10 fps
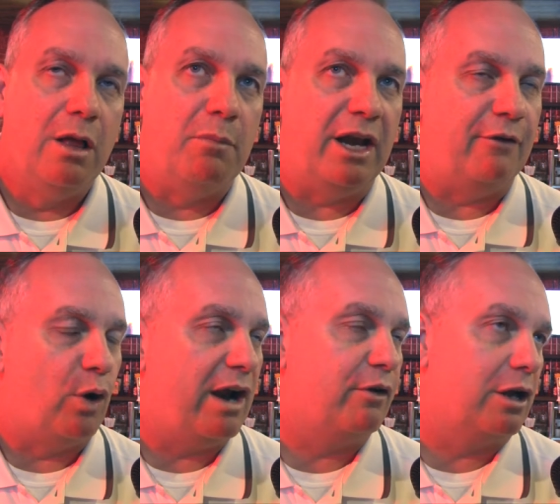But if
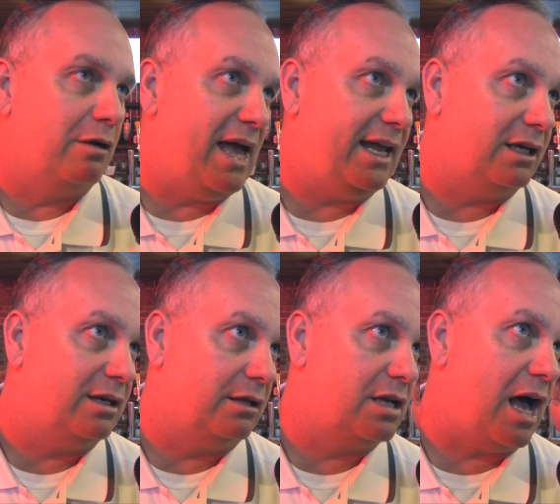we're ever going to make it
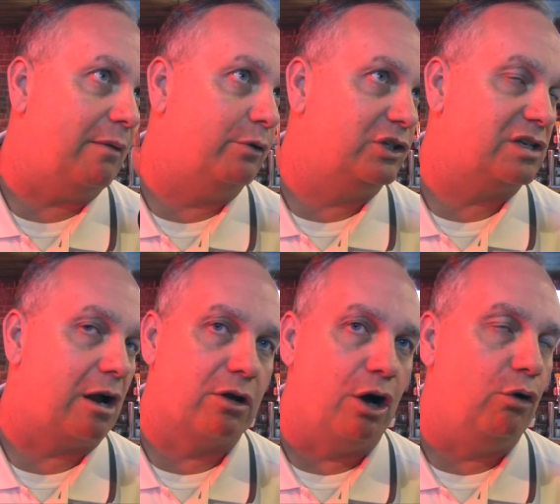to the top, which is
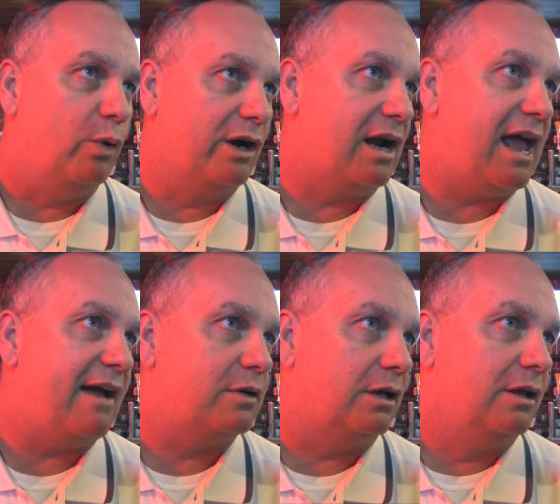our goal, we're going to
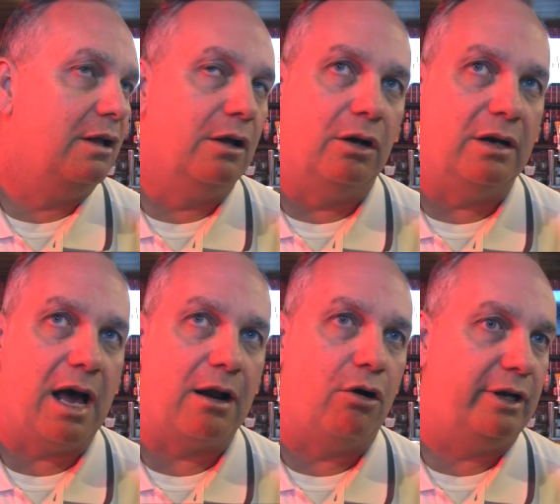have to
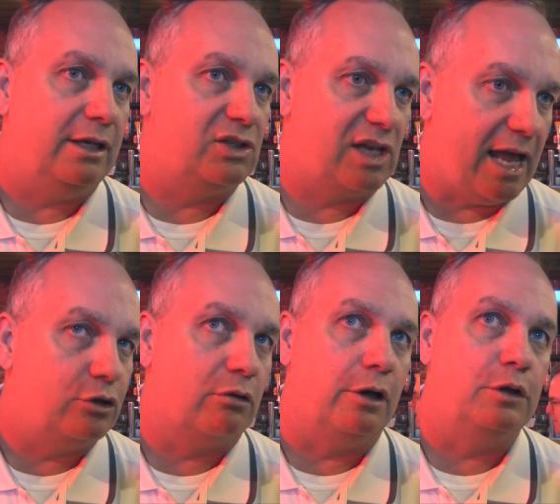not only
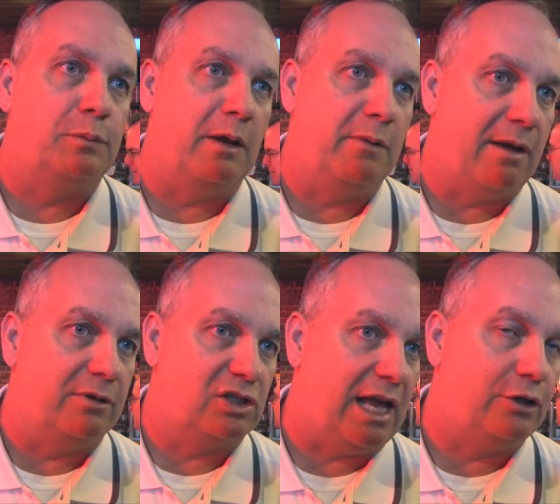schedule those people, be able
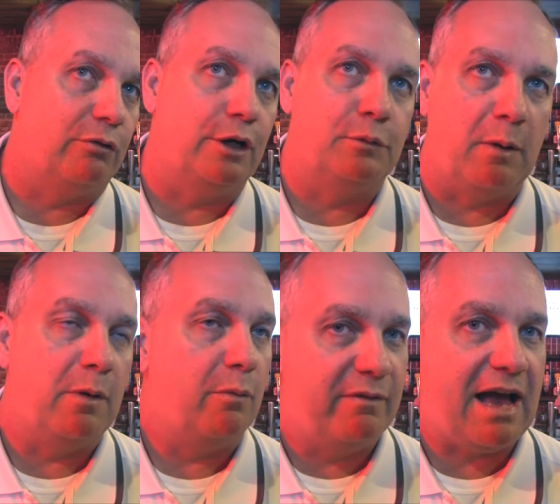to schedule those
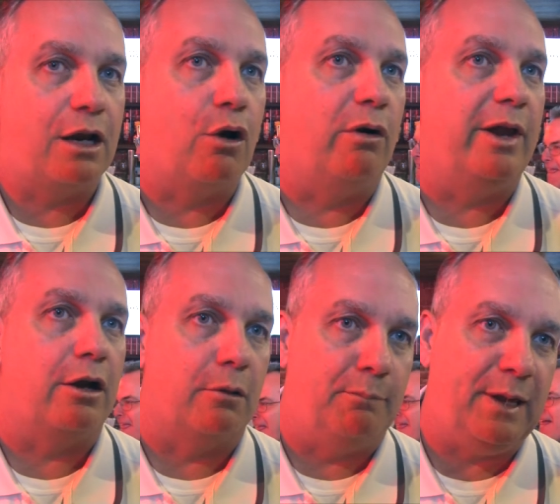people, but we've got to go in there
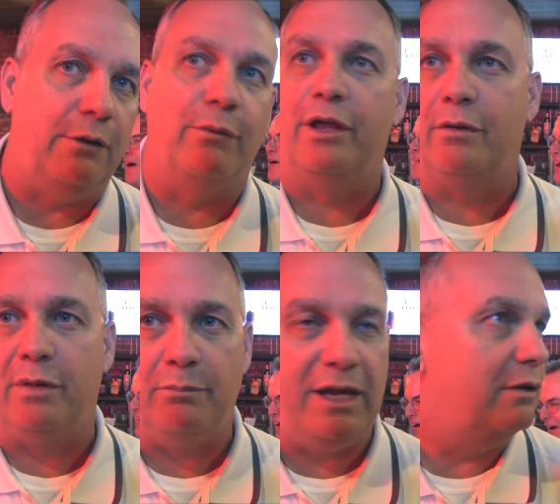and compete with them
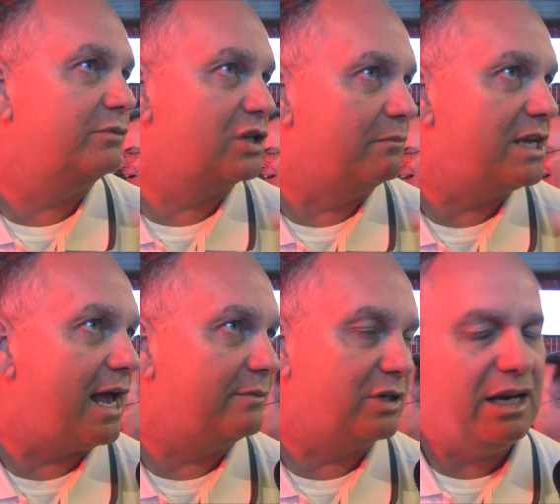and beat them
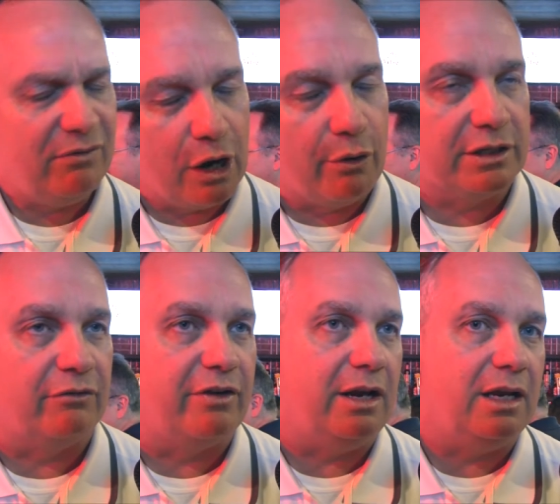sometimes. And even though it's
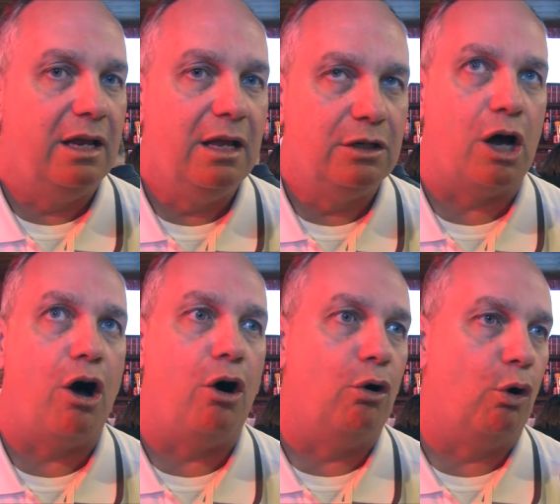a very
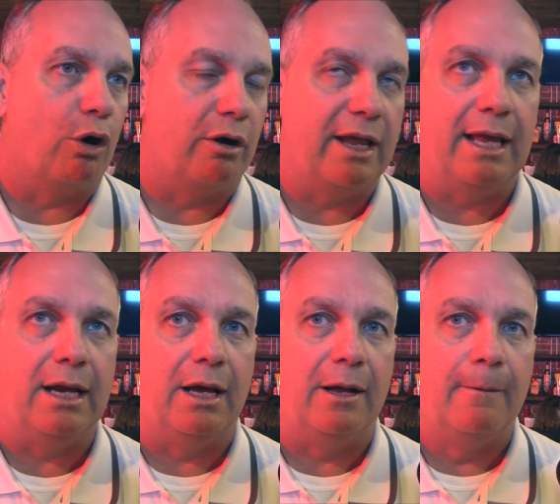tall order,
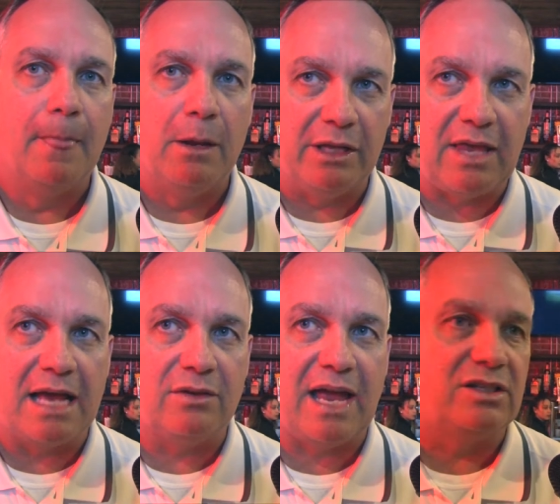and but
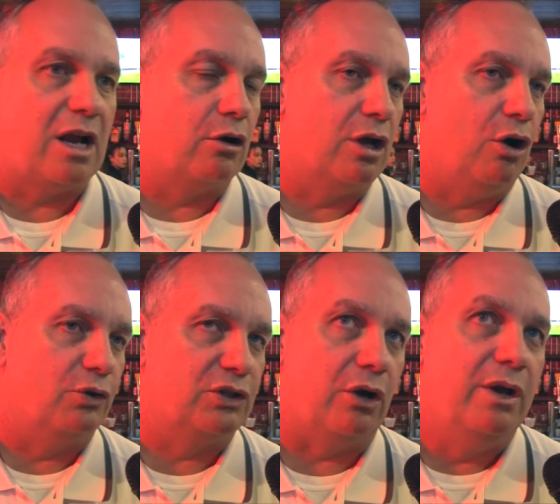that's our
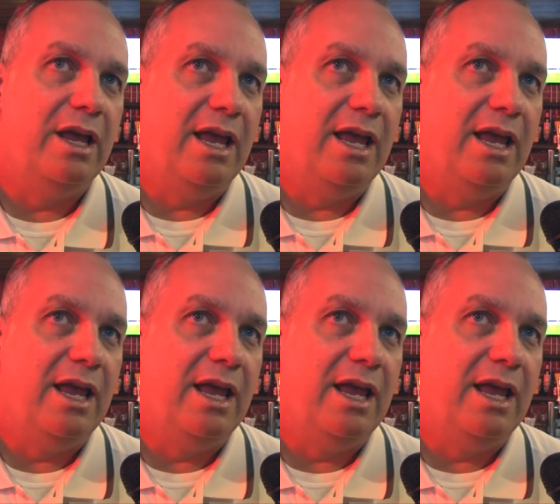goal. So